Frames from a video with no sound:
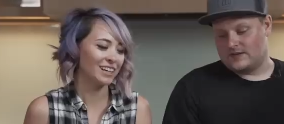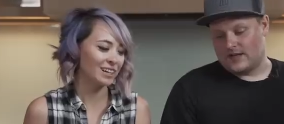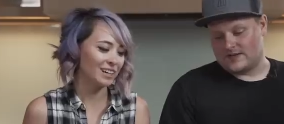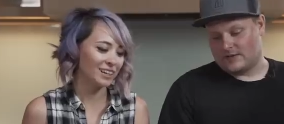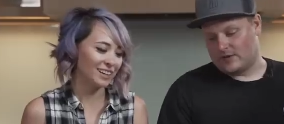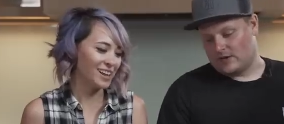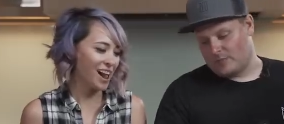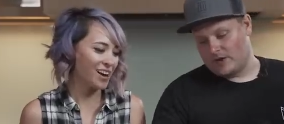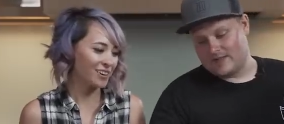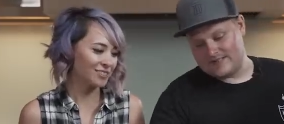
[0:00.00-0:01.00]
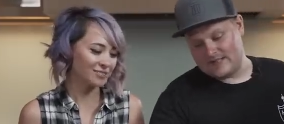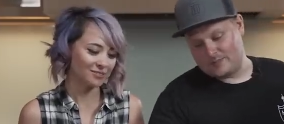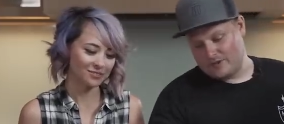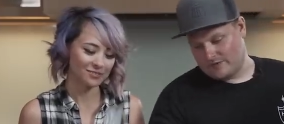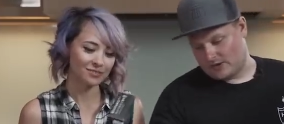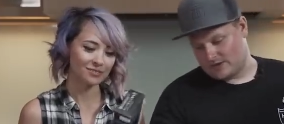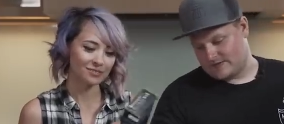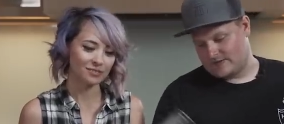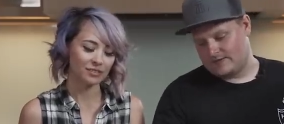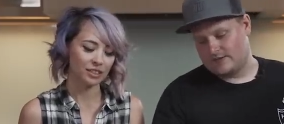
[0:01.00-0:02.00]
Speaker 1: Okay, so we're gonna put in the CPU first.
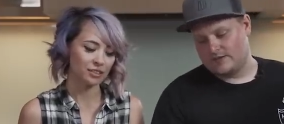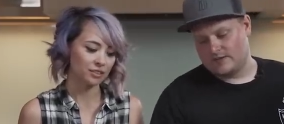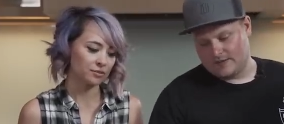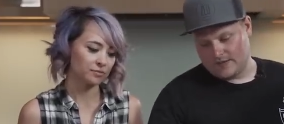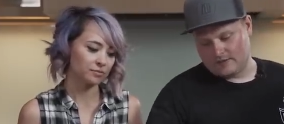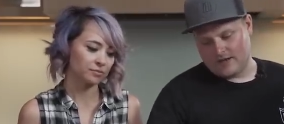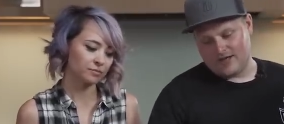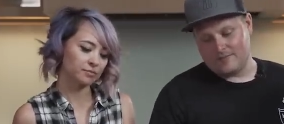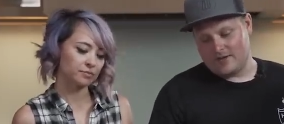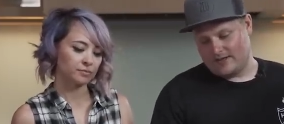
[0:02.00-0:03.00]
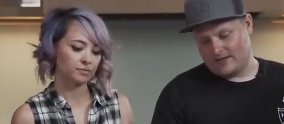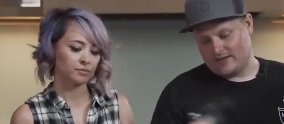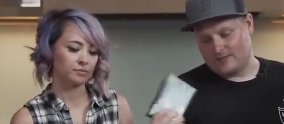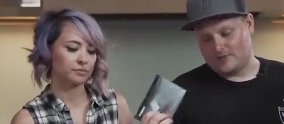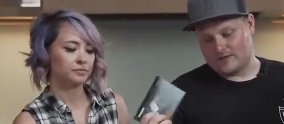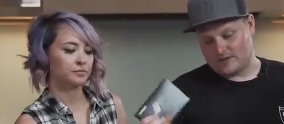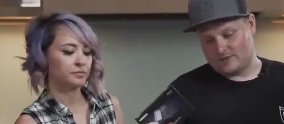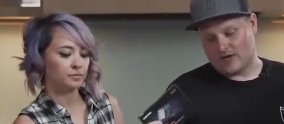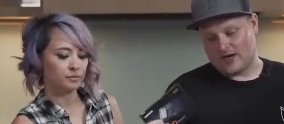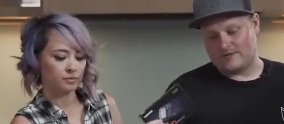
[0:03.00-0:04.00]
Yes. Then the RAM, and then the M.2
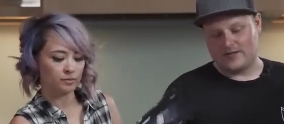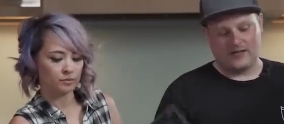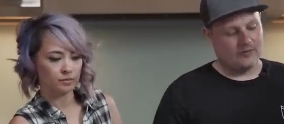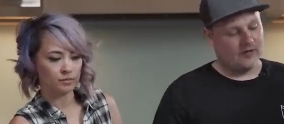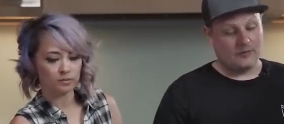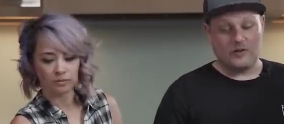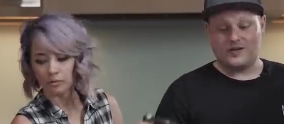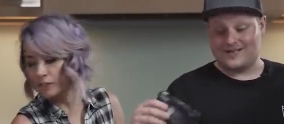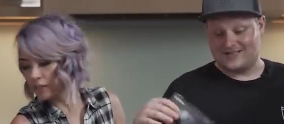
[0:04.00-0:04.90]
drive, and then we're gonna put